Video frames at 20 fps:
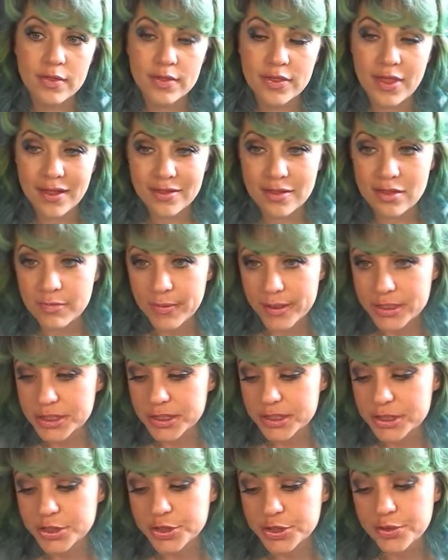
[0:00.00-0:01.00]
That's
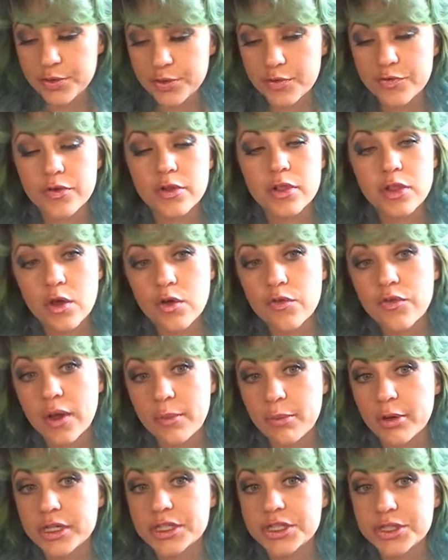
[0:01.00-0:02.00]
especially true for low
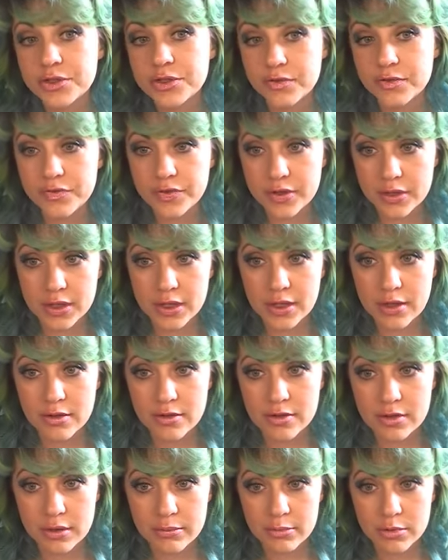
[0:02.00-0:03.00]
vibrational
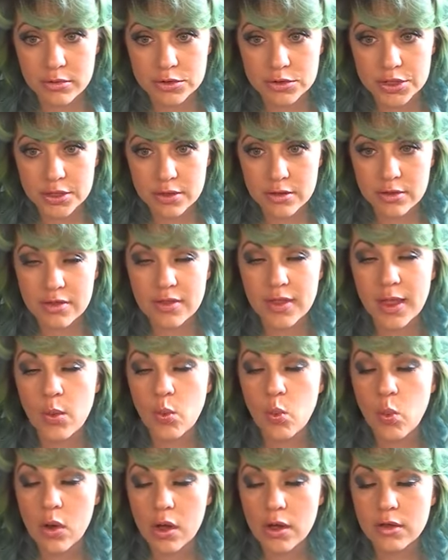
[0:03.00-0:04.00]
feelings and emotions. They
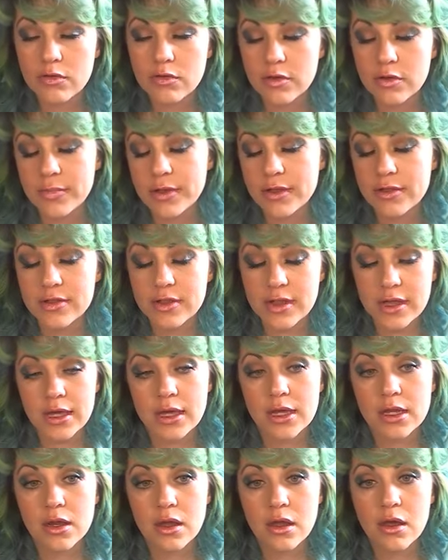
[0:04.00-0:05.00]
want to be
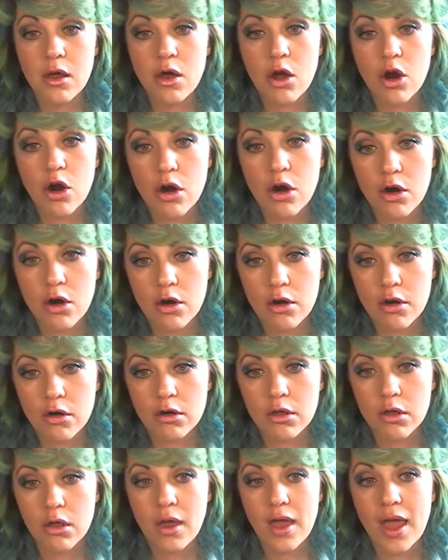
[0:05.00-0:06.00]
seen, heard,
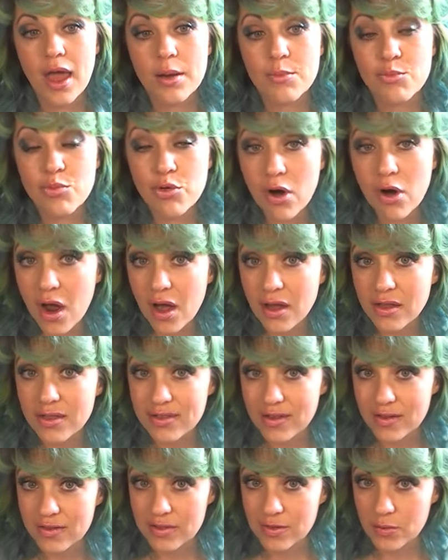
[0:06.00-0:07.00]
and
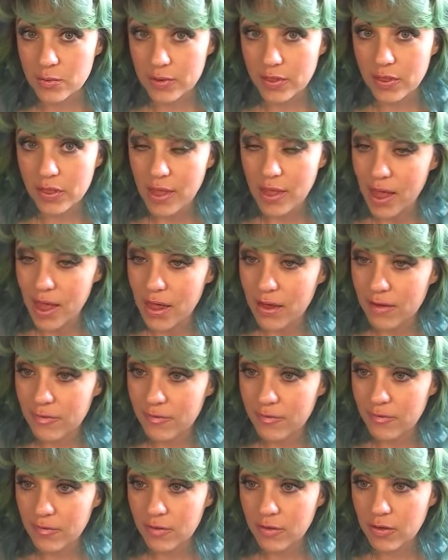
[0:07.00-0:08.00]
processed with love
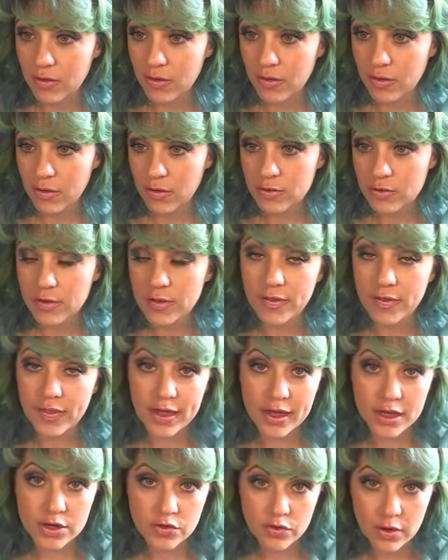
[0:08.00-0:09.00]
so that they
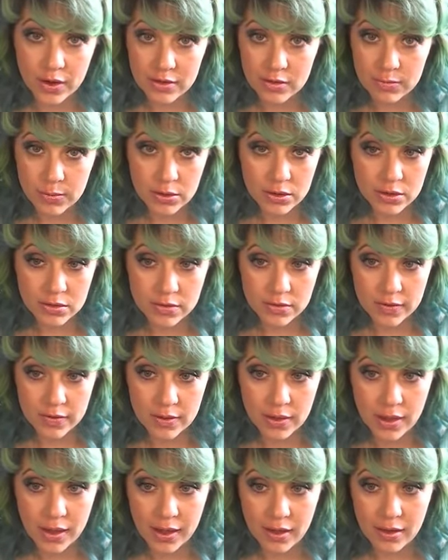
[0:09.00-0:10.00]
can transmute into the
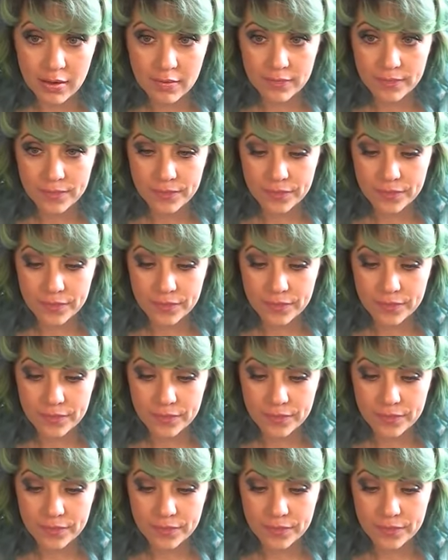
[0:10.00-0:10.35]
light.